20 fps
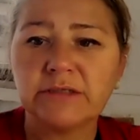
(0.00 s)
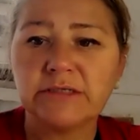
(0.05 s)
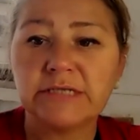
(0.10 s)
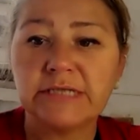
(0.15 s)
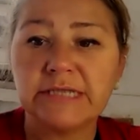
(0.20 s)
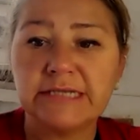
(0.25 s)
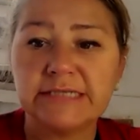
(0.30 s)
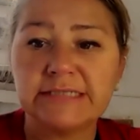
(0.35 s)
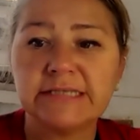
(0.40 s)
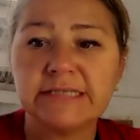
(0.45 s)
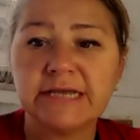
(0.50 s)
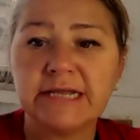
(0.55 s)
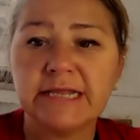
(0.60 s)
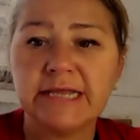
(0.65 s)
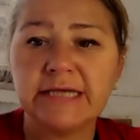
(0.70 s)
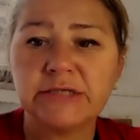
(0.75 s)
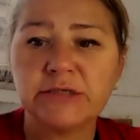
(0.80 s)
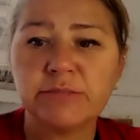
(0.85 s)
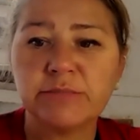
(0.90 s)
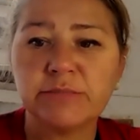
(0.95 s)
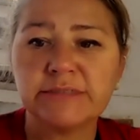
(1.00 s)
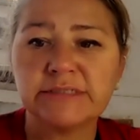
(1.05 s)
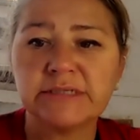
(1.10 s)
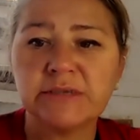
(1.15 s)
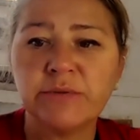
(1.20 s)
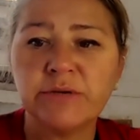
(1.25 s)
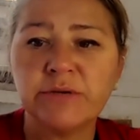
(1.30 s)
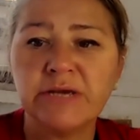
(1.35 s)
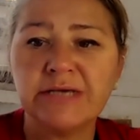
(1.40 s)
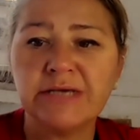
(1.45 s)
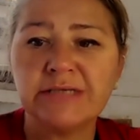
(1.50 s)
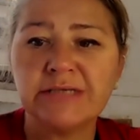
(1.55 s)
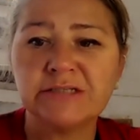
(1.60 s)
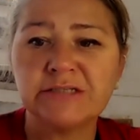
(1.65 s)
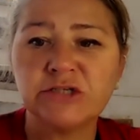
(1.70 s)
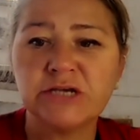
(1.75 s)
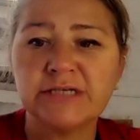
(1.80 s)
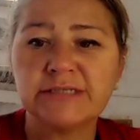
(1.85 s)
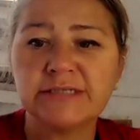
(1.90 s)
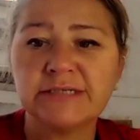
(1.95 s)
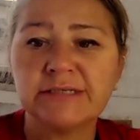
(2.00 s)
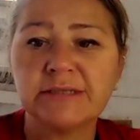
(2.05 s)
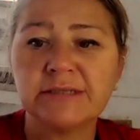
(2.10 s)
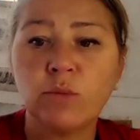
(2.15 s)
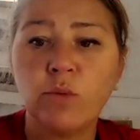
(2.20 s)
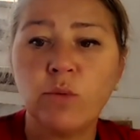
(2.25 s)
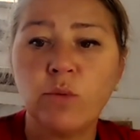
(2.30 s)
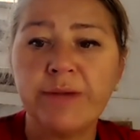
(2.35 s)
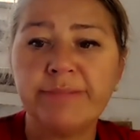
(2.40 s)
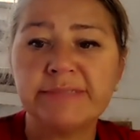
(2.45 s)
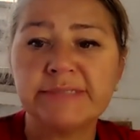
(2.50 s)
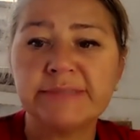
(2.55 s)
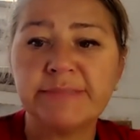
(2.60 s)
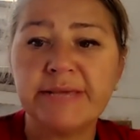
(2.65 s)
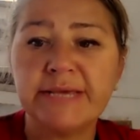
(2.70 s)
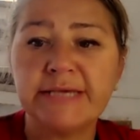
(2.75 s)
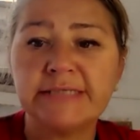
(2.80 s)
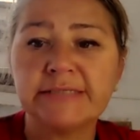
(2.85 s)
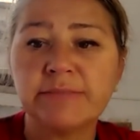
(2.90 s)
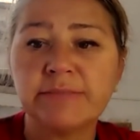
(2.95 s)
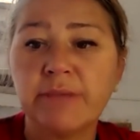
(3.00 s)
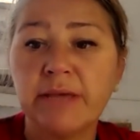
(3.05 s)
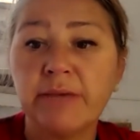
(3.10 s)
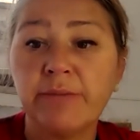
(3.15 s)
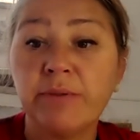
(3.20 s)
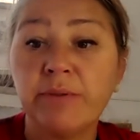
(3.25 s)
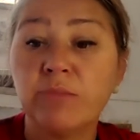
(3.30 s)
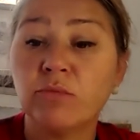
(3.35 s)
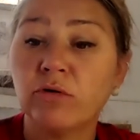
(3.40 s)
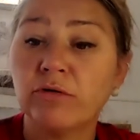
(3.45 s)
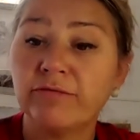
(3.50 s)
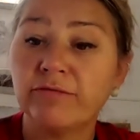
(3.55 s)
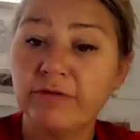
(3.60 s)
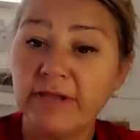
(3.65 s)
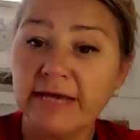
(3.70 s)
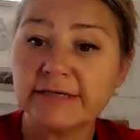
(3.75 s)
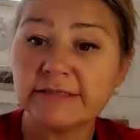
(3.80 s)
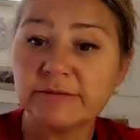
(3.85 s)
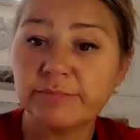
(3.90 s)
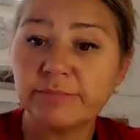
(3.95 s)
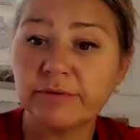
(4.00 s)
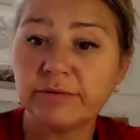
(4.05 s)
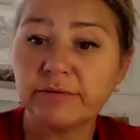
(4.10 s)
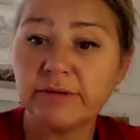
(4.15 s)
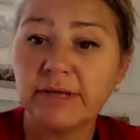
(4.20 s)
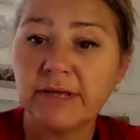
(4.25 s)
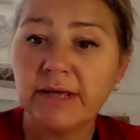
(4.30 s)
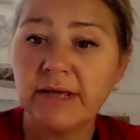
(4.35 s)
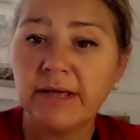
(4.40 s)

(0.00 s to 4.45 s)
to list the collection, but someone has suggested that Webspace might be more flexible.